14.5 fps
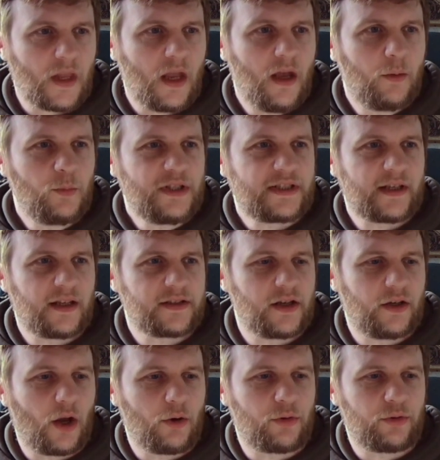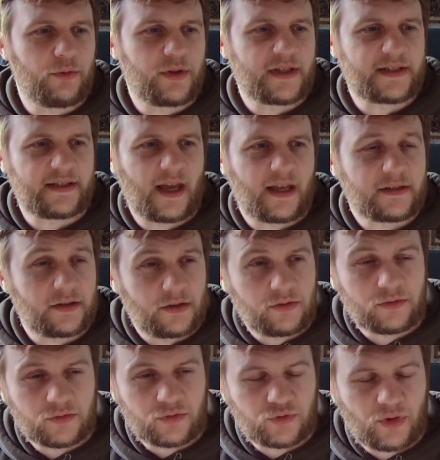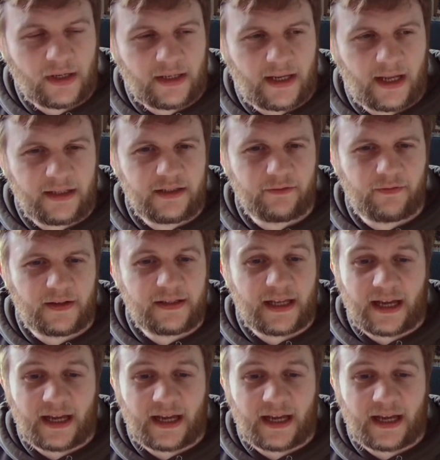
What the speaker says: we start to go through the stats, Trent can defend.